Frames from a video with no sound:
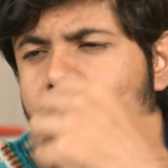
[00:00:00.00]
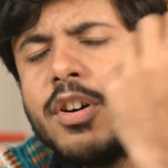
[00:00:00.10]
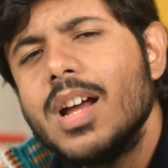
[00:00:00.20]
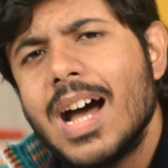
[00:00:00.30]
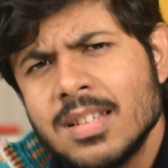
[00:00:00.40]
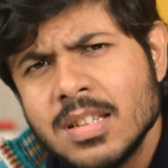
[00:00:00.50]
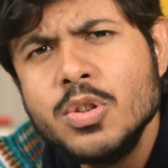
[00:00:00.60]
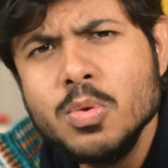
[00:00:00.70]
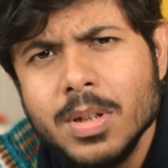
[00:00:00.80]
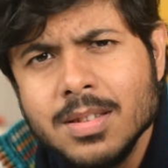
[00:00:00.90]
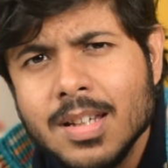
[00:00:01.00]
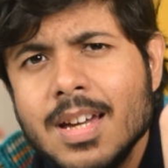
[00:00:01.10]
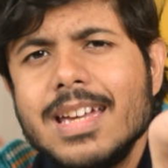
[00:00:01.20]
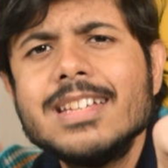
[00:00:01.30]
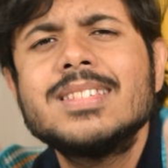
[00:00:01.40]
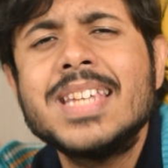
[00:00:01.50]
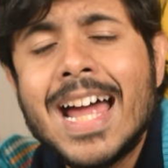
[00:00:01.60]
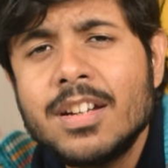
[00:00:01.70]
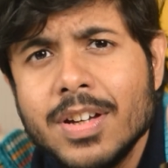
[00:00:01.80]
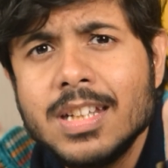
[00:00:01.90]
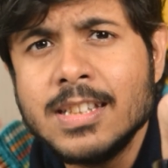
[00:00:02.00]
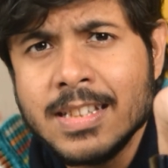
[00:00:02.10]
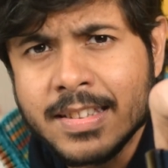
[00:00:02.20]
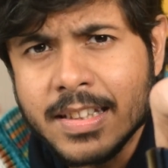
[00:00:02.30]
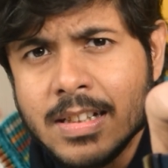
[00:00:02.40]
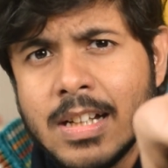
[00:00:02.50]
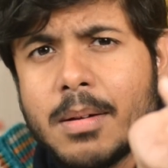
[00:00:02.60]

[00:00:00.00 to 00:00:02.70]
For us humans, it's that very easy.